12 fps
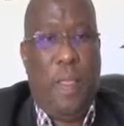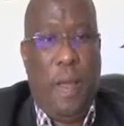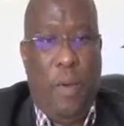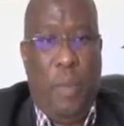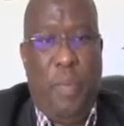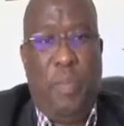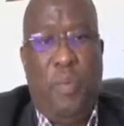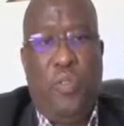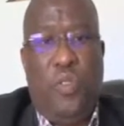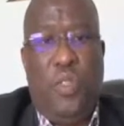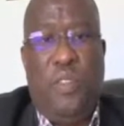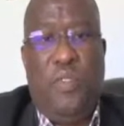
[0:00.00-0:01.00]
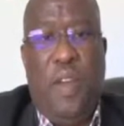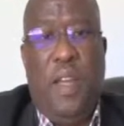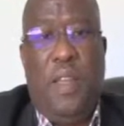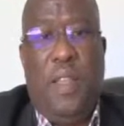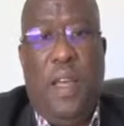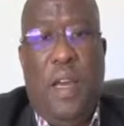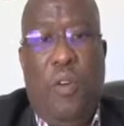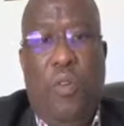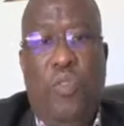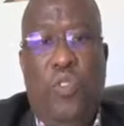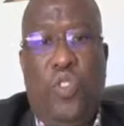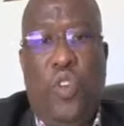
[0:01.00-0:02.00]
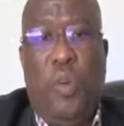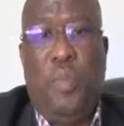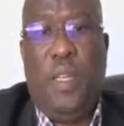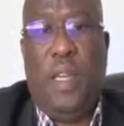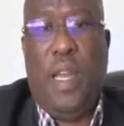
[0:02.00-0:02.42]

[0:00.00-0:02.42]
Our people should defend their own jobs and